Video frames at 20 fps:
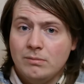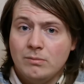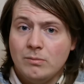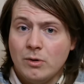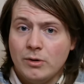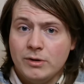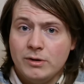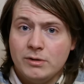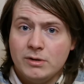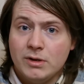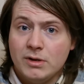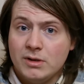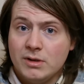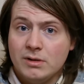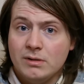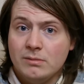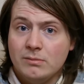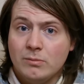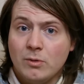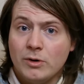what you could
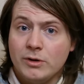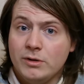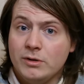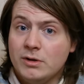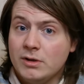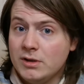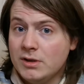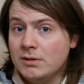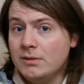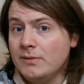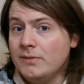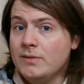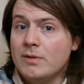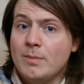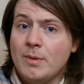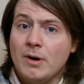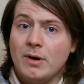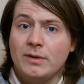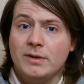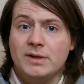do, if
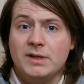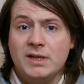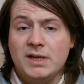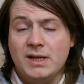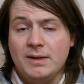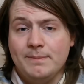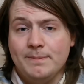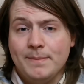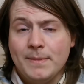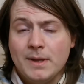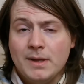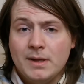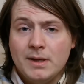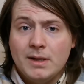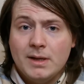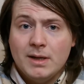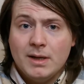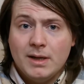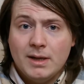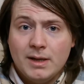you're part of the team,
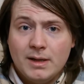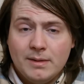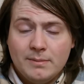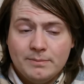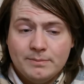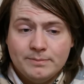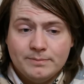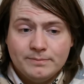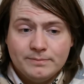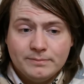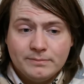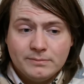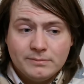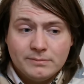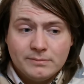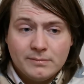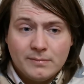and